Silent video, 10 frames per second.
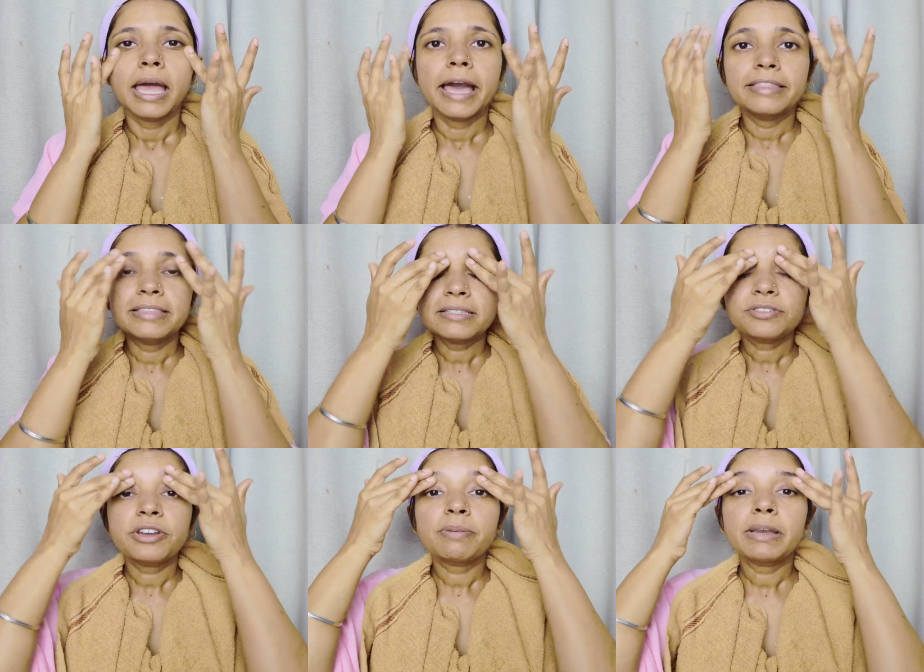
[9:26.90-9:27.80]
And this
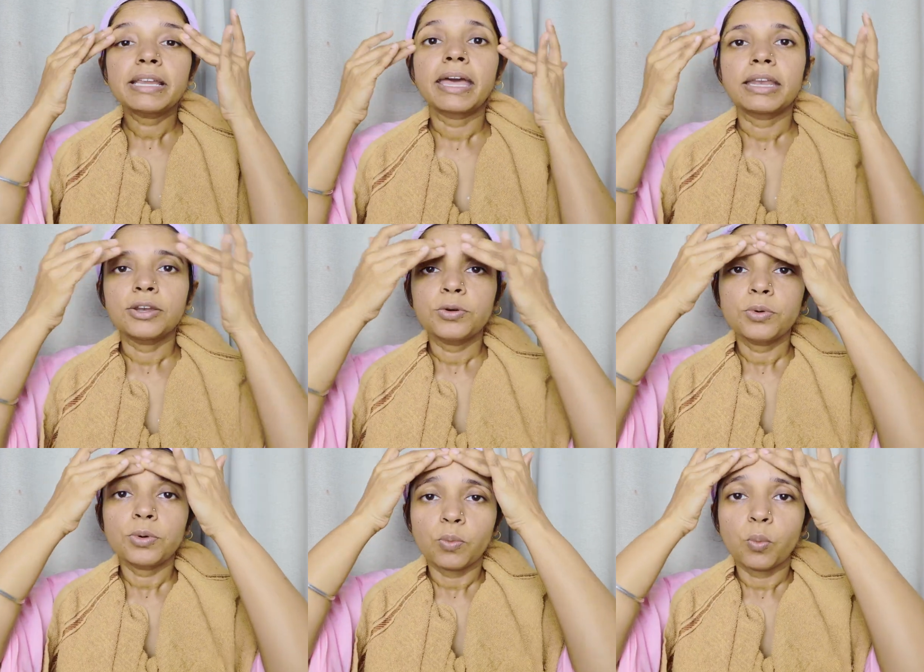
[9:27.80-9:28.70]
treatment can
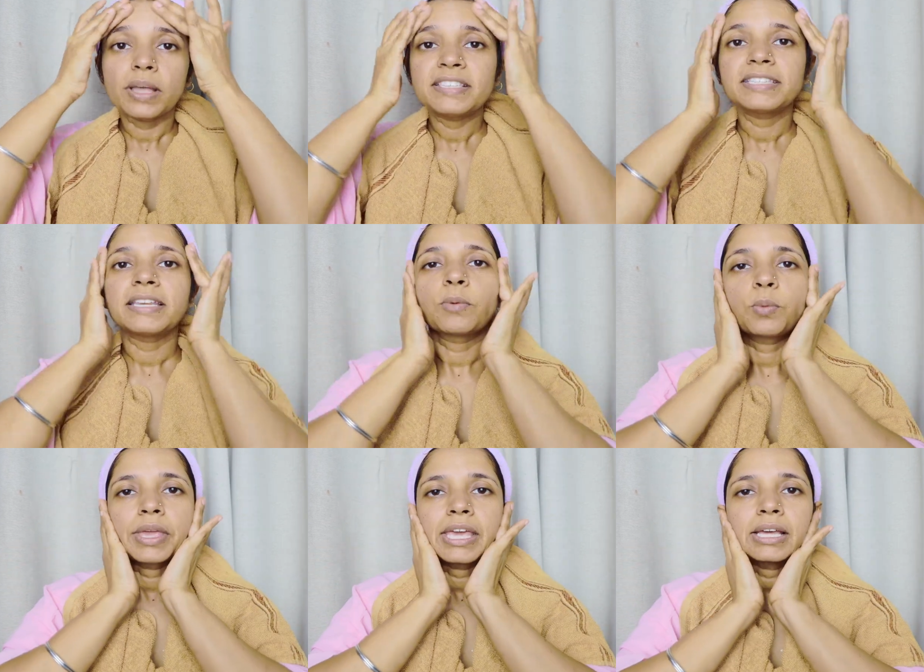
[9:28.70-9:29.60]
do once in a
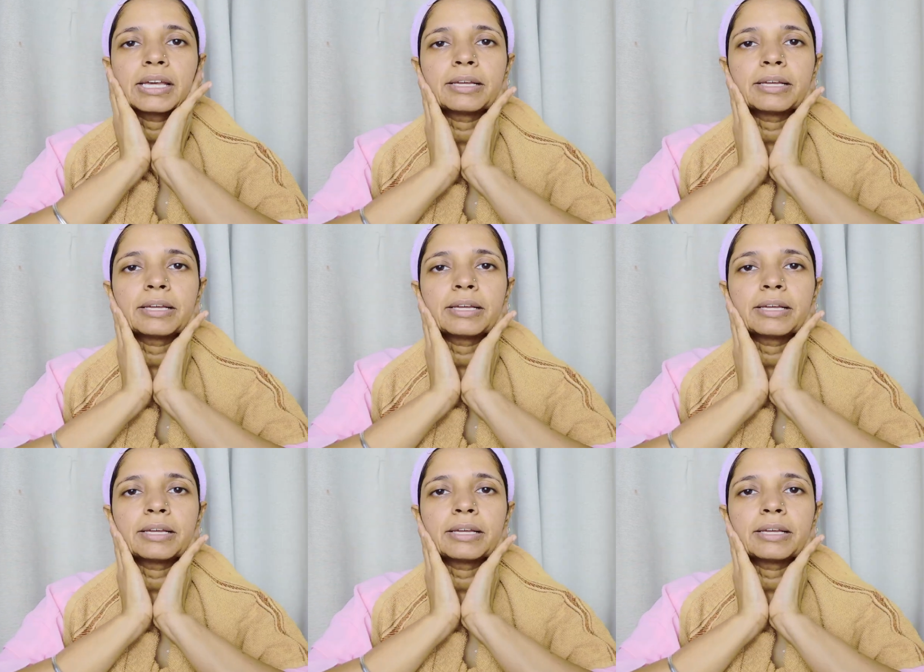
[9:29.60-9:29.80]
week.